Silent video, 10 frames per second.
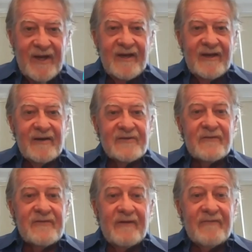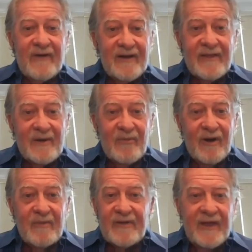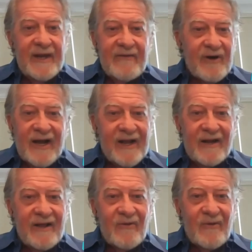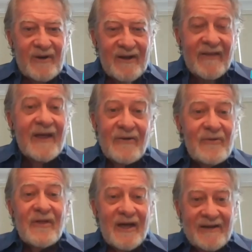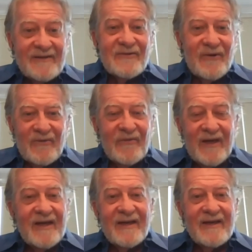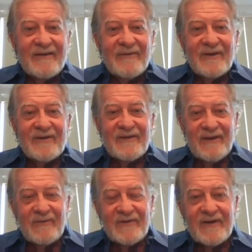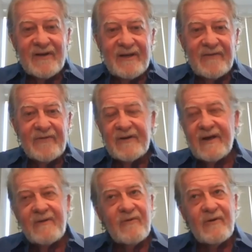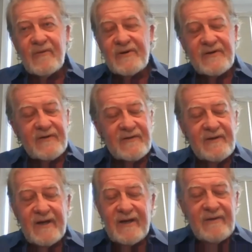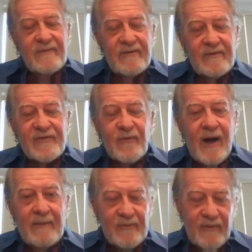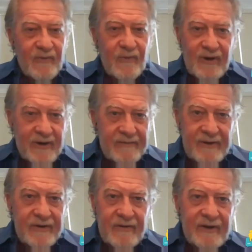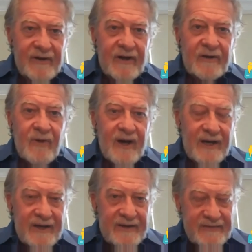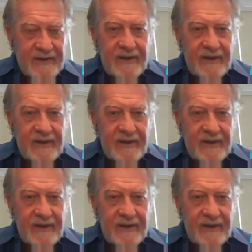because if they failed an appointment, they never got another one, and they knew that. So it was a different time. We were swamped with work, adult wise and